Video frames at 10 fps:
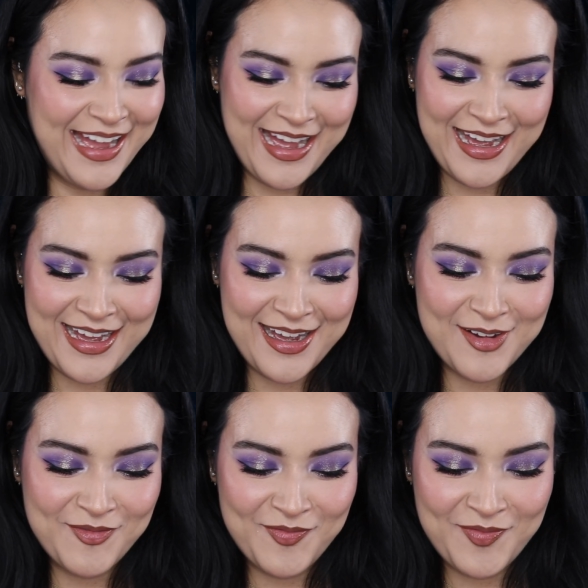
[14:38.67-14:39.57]

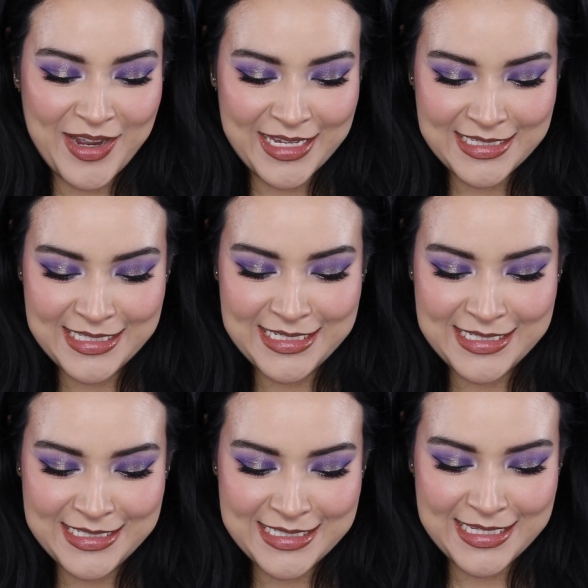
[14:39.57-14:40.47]
I guess it
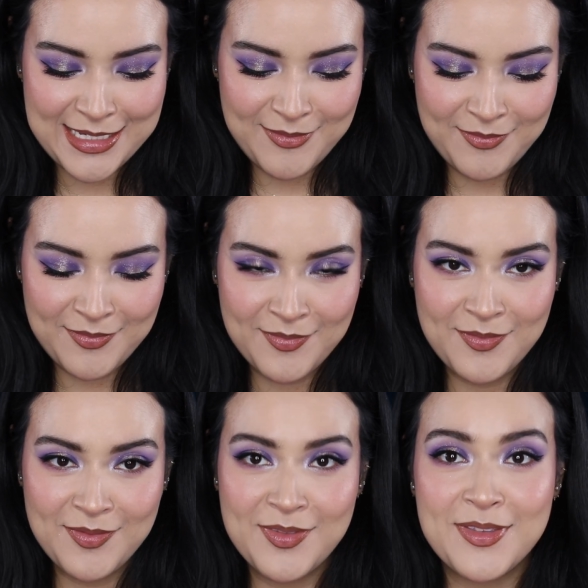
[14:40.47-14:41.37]
didn't seem
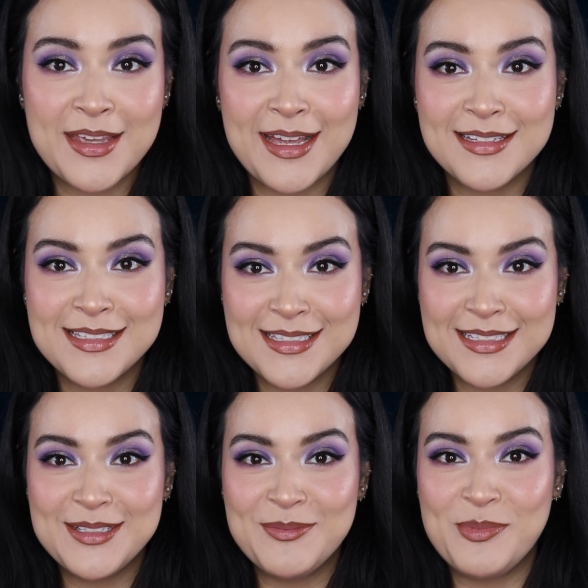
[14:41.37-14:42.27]
that
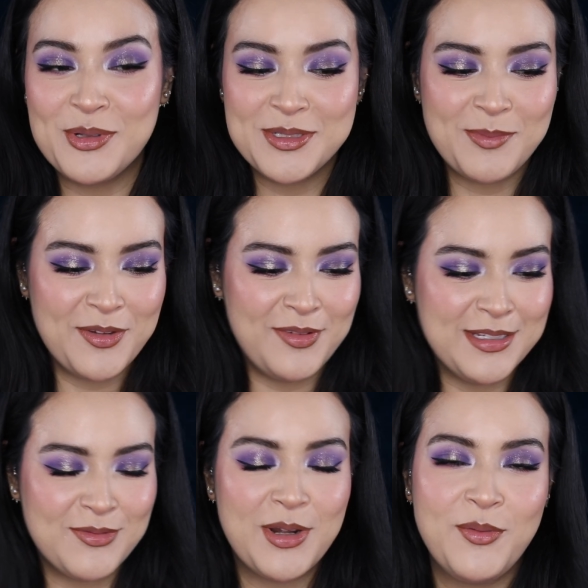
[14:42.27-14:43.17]
bold in my
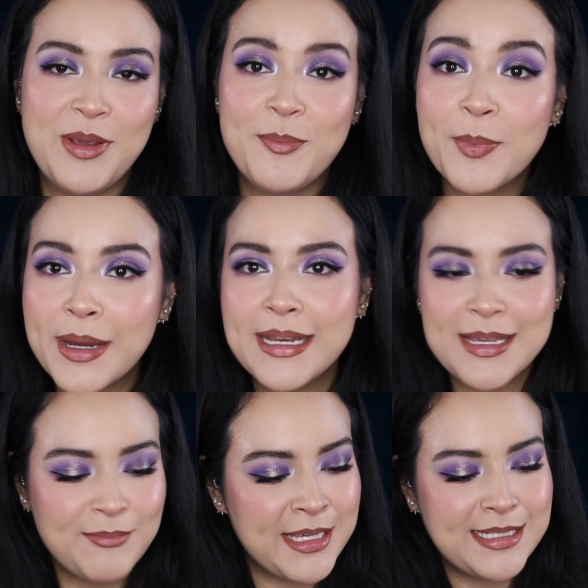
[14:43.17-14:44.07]
face right away, but
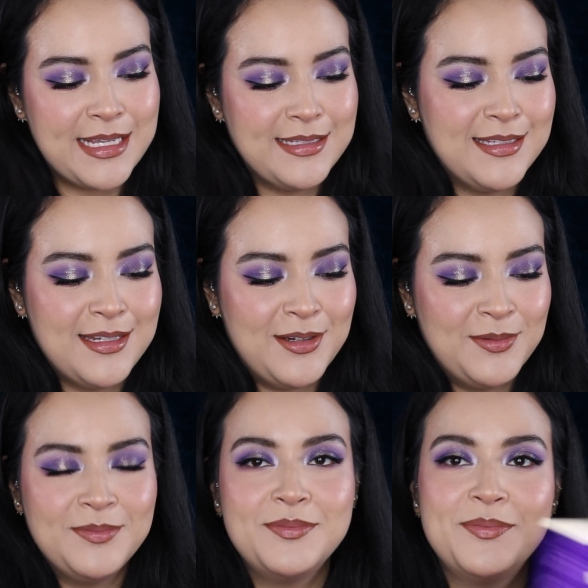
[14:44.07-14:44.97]
it makes sense, you know.